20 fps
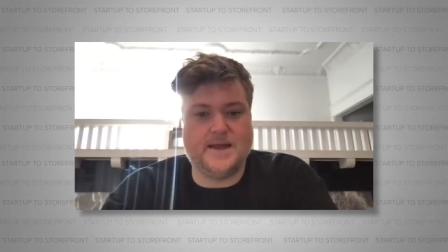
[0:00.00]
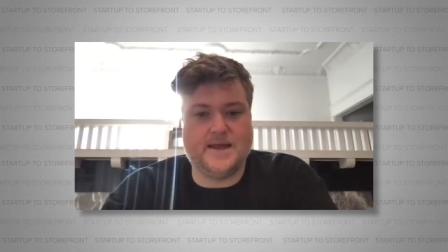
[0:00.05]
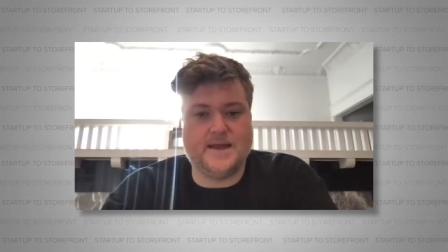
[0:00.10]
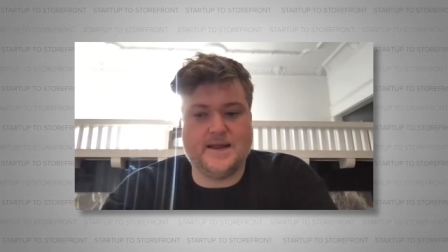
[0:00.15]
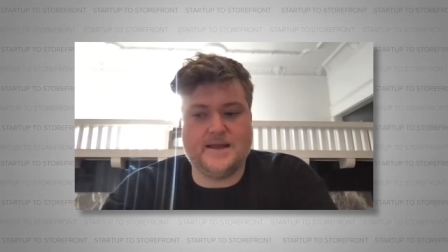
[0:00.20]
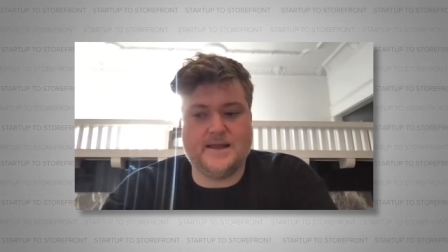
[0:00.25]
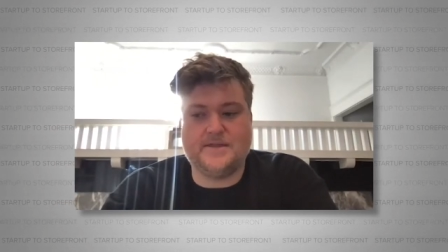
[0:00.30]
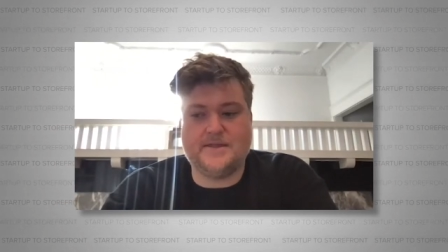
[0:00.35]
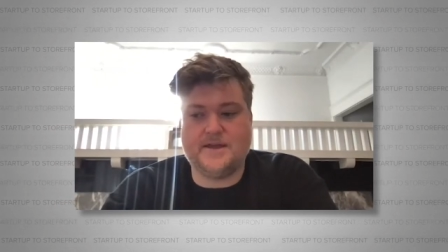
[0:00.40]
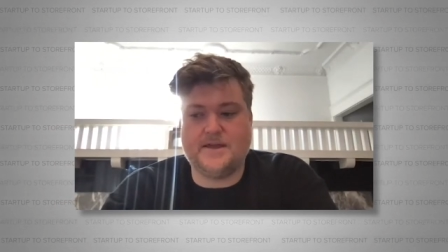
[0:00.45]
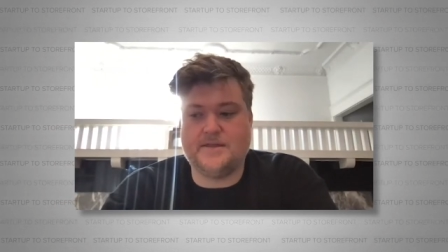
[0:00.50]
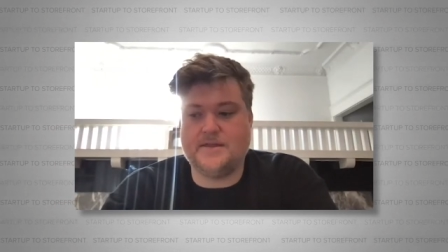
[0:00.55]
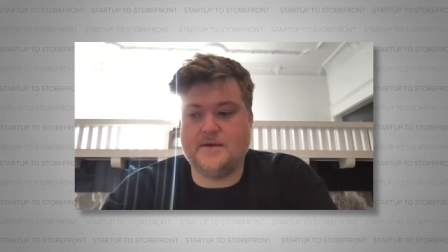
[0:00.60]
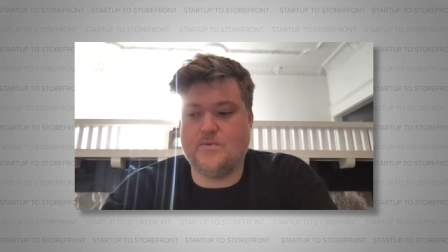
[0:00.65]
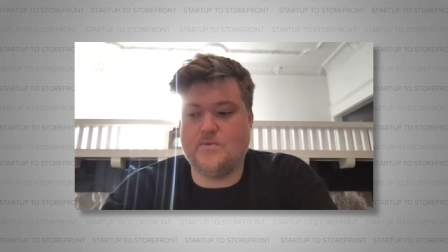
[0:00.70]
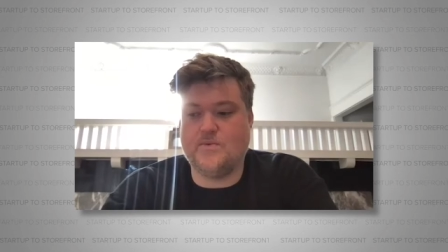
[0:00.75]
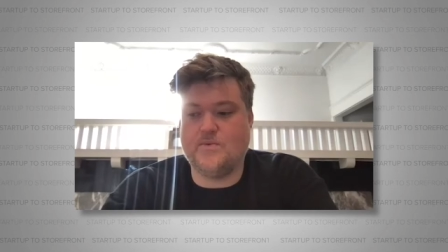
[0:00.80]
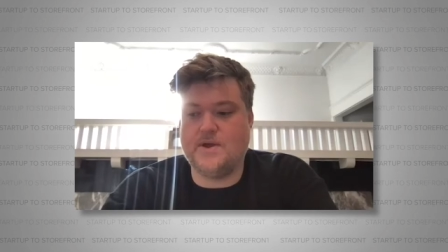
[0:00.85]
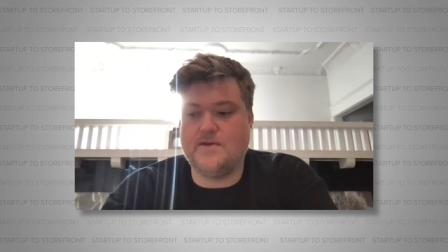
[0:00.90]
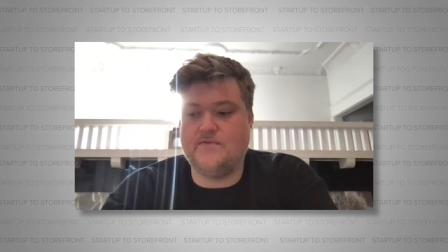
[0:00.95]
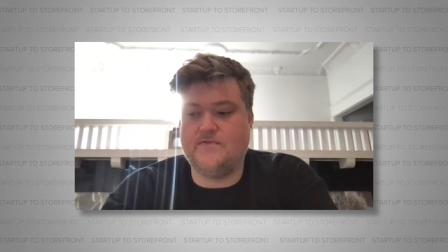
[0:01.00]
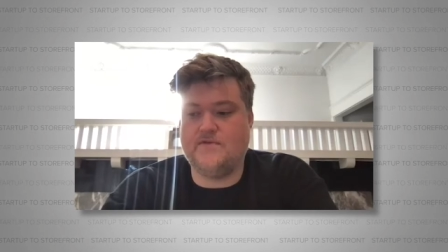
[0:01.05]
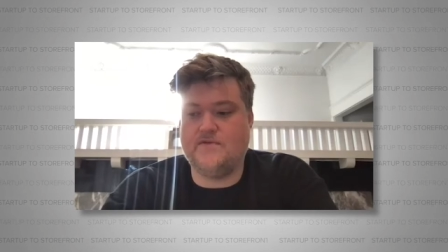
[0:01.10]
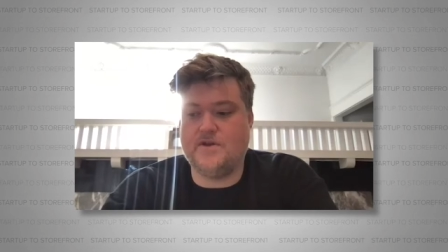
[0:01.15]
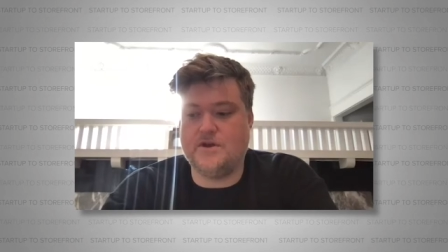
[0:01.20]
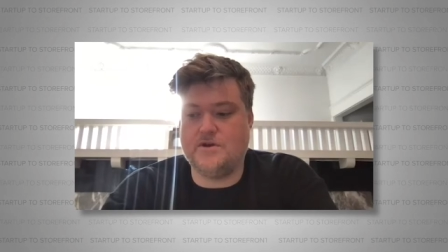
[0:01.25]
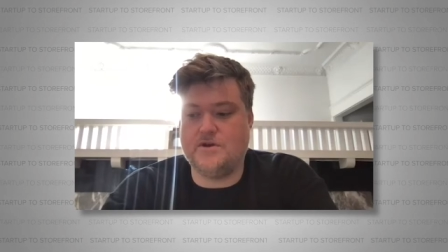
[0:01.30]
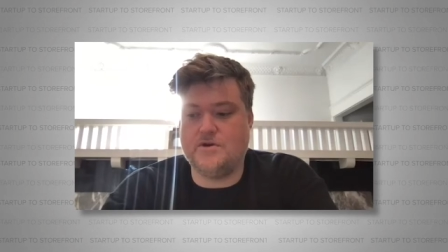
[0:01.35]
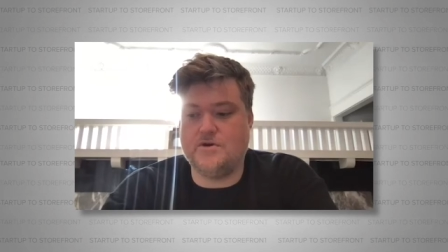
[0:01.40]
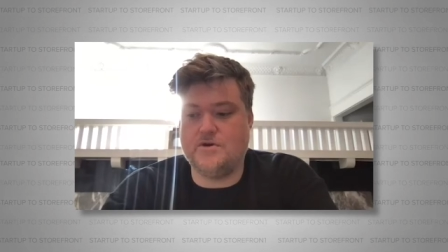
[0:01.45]
And I think that we
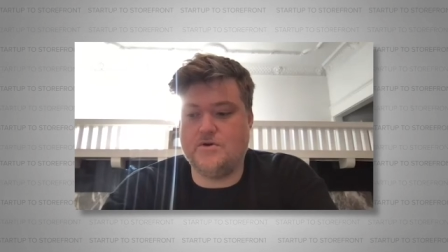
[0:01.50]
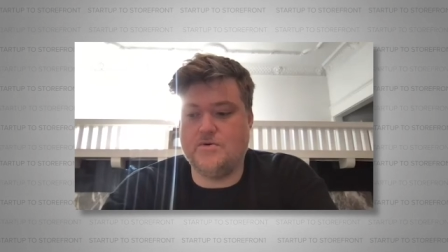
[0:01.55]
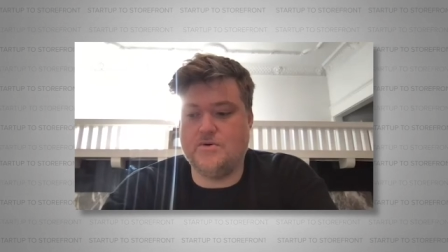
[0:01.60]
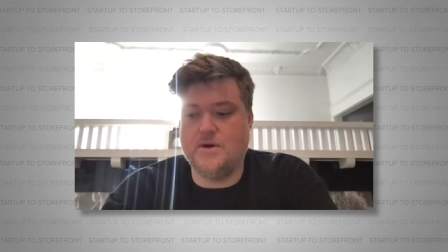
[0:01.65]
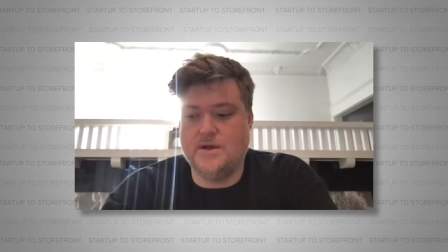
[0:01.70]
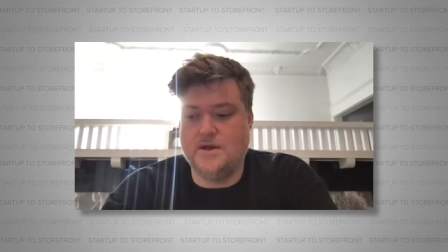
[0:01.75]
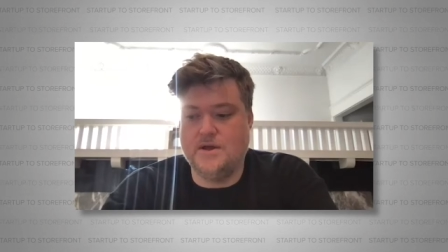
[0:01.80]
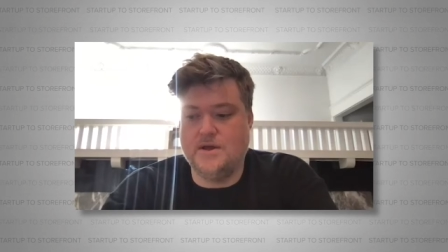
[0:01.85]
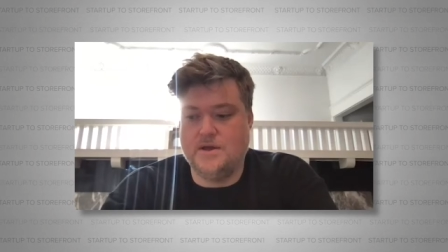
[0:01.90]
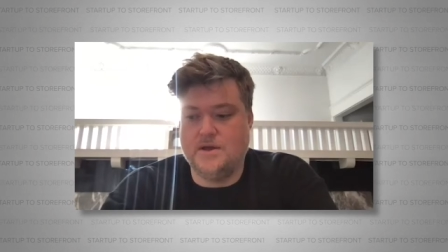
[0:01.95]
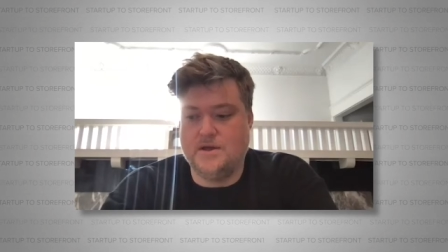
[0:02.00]
view